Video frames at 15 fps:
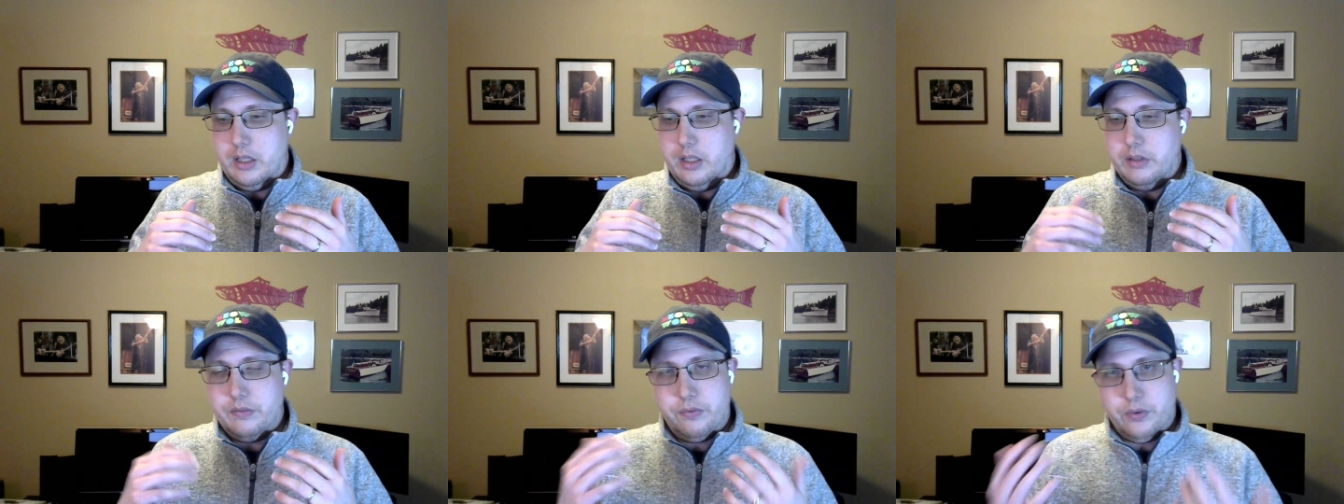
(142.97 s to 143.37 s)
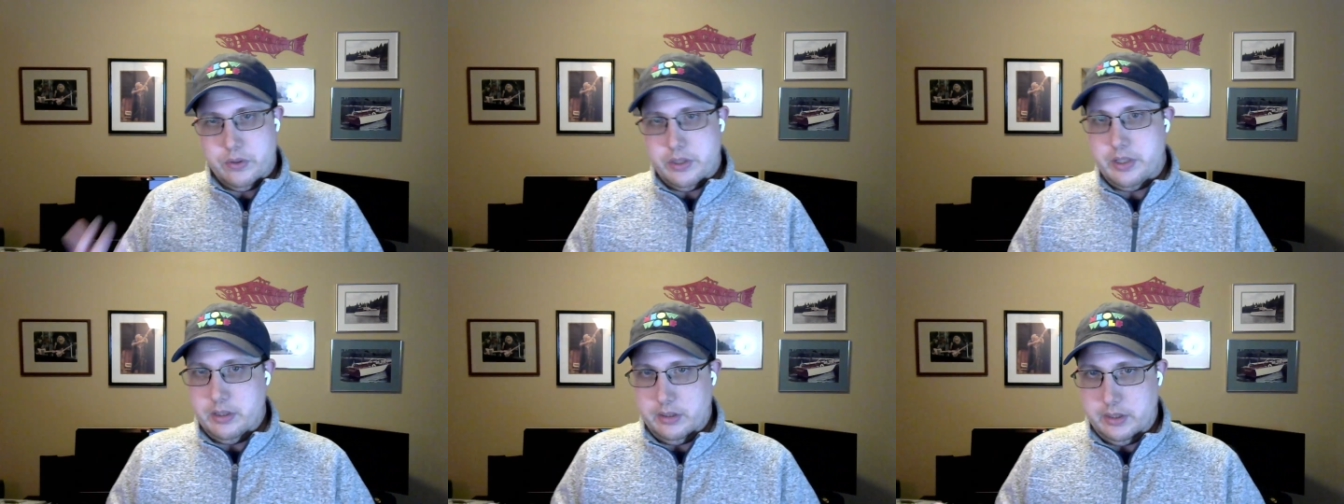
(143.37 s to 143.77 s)

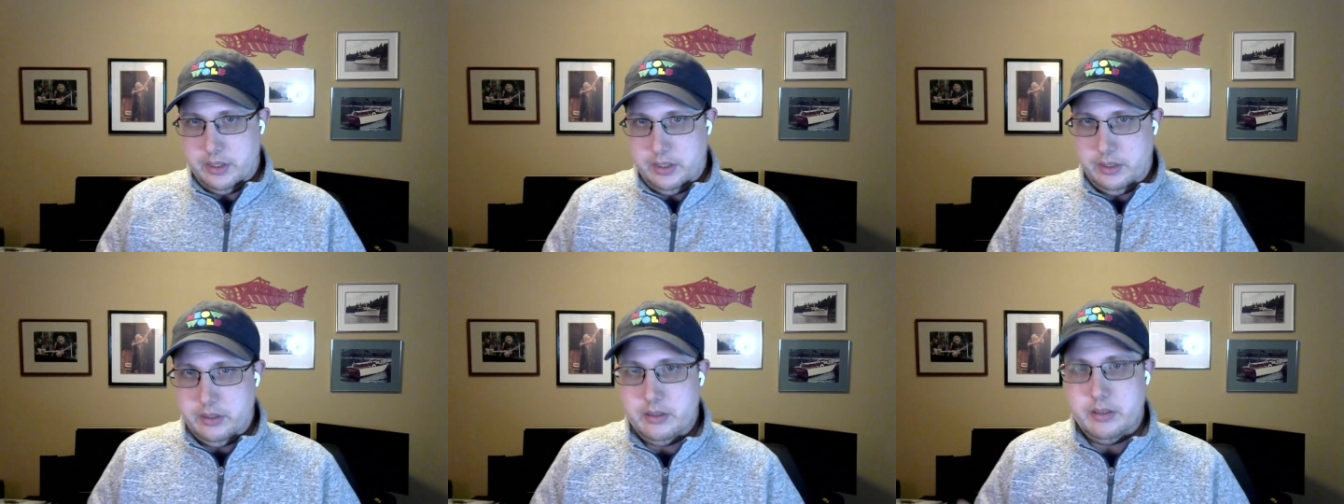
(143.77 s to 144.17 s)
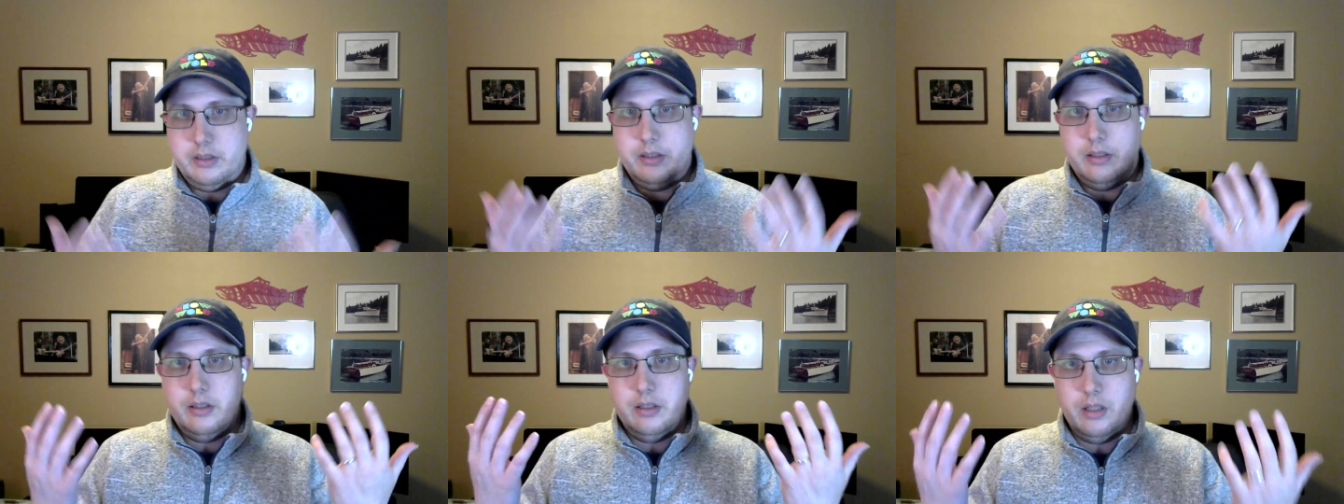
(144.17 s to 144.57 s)
unfortunately,
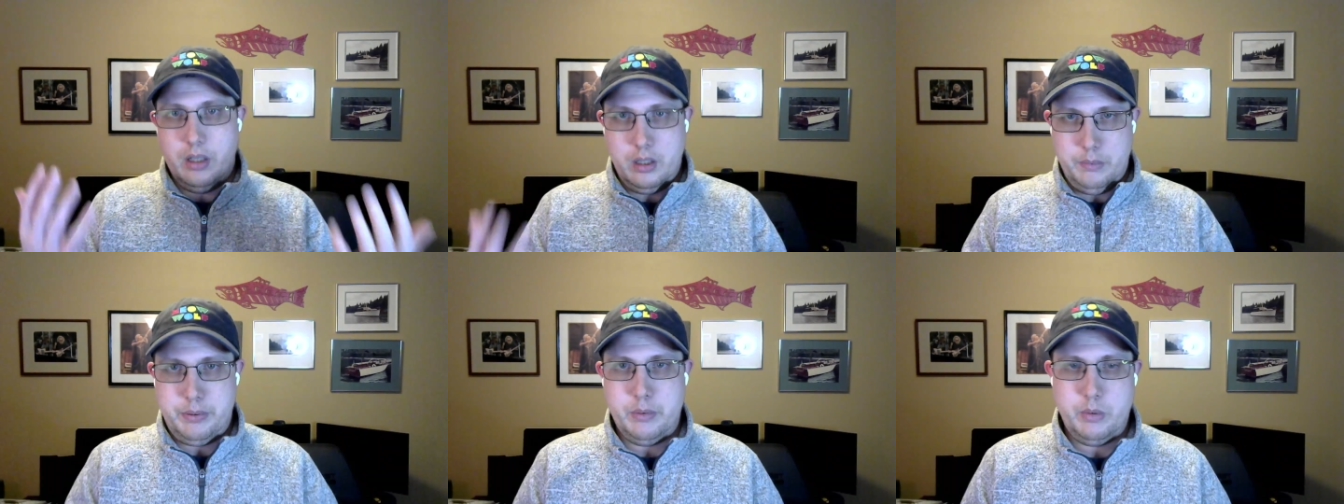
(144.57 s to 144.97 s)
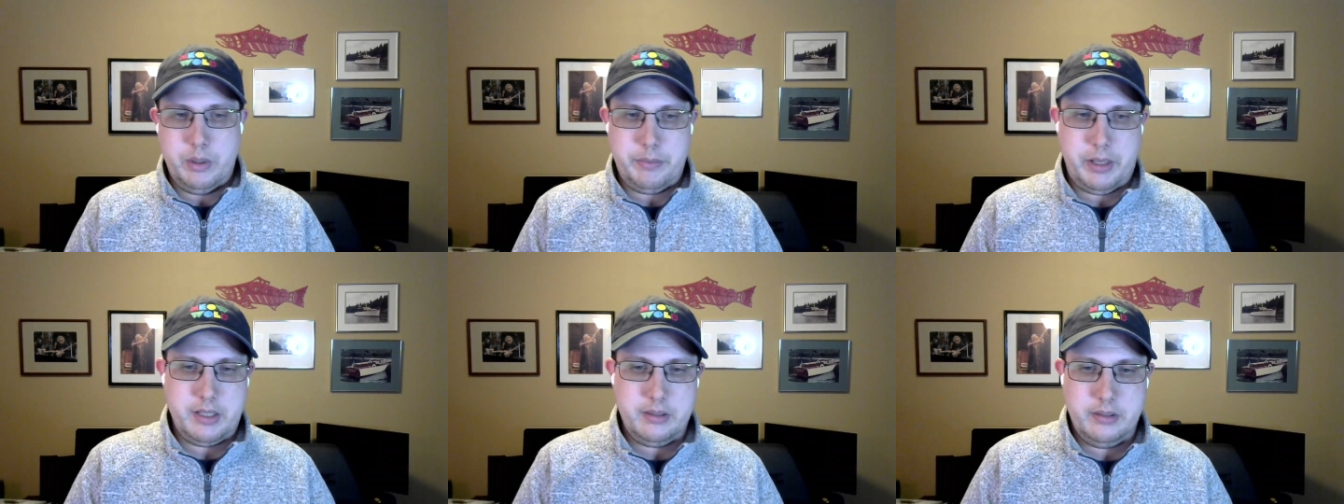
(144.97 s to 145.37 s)
Open
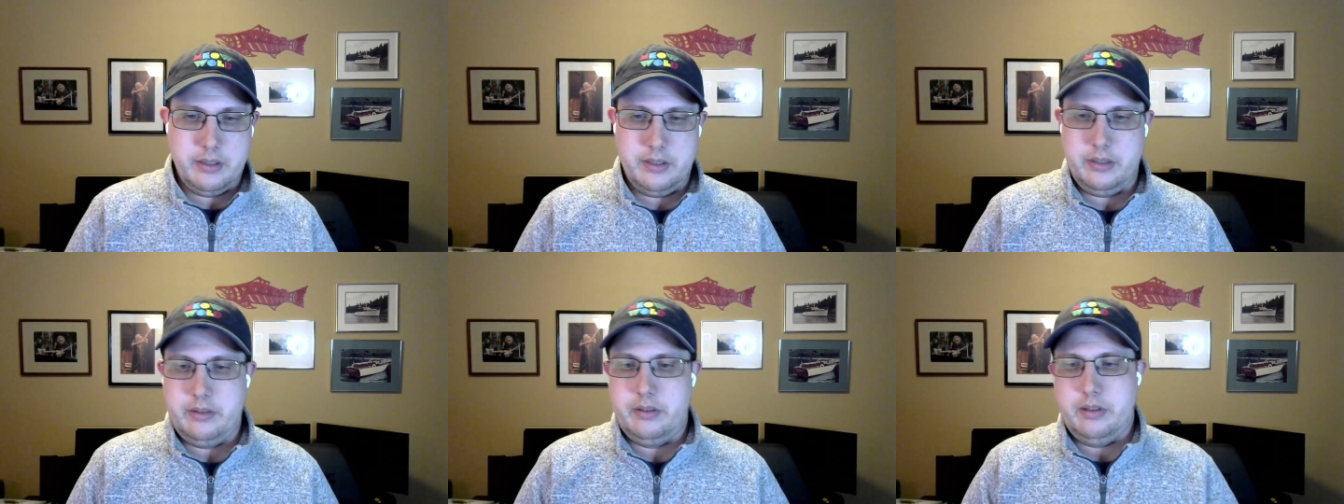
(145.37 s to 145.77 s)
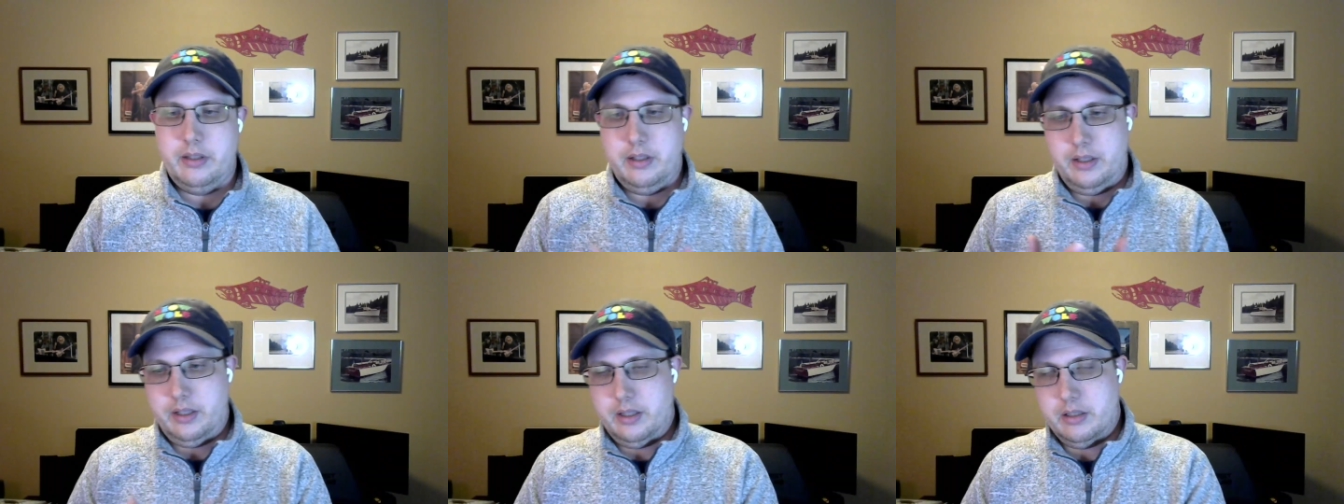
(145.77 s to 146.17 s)
Web Analytics
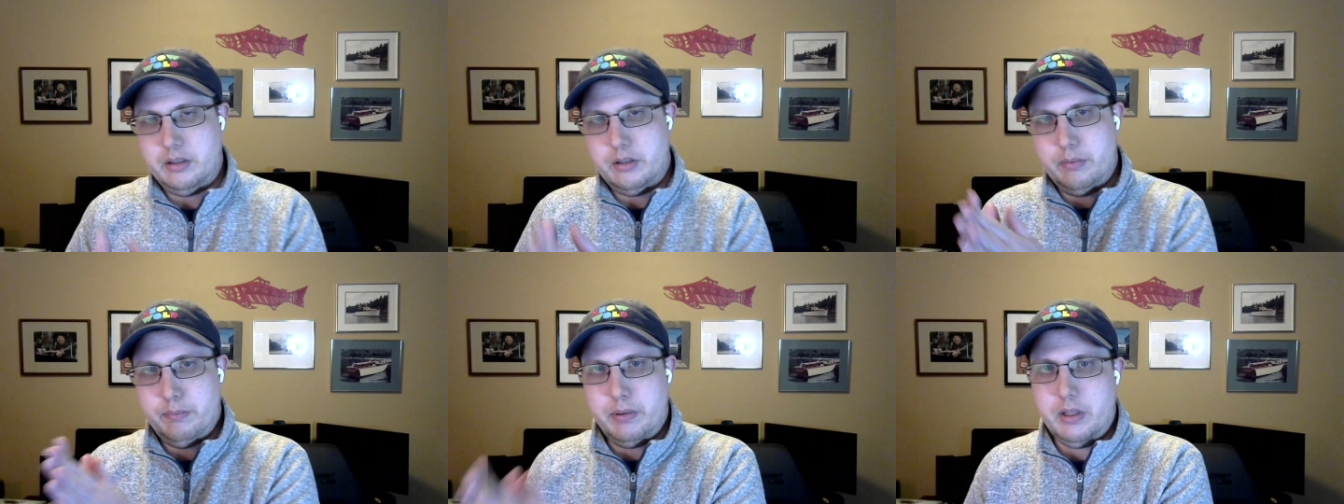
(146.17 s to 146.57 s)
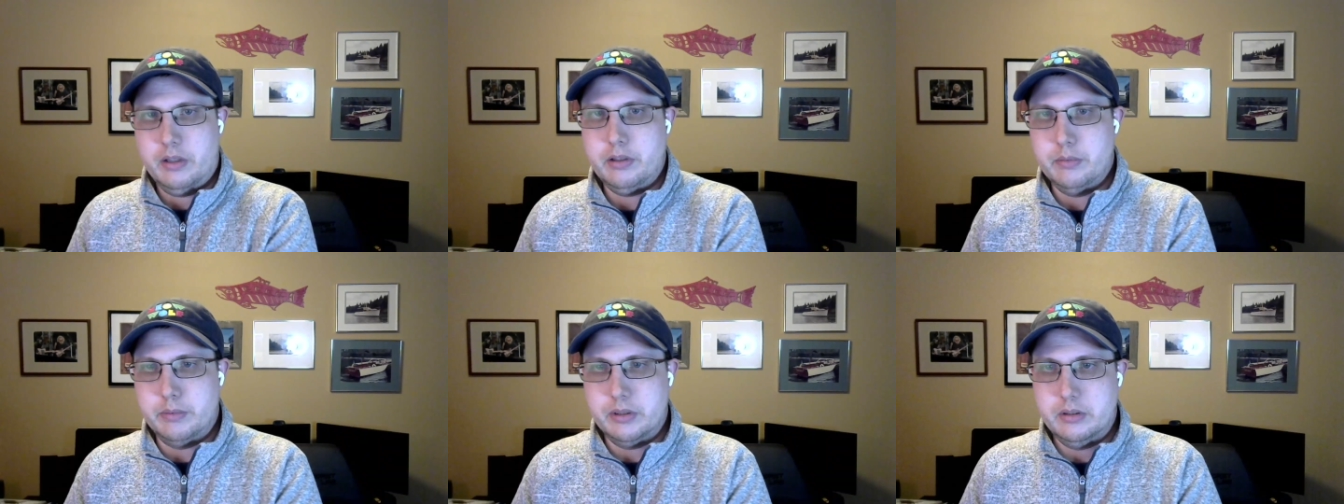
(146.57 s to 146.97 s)
and
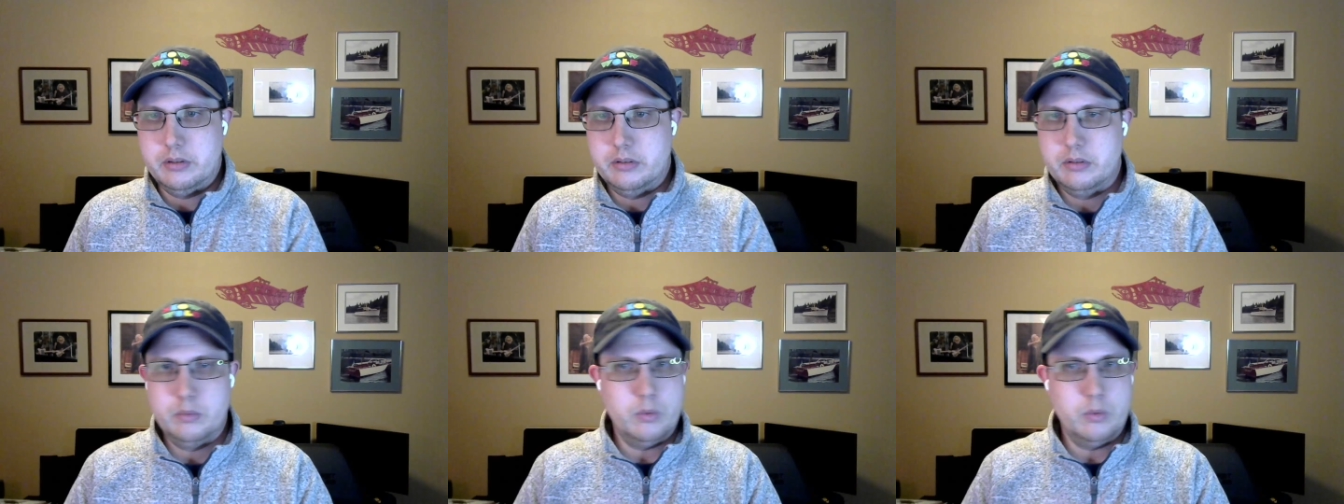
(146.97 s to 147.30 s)
Plausible,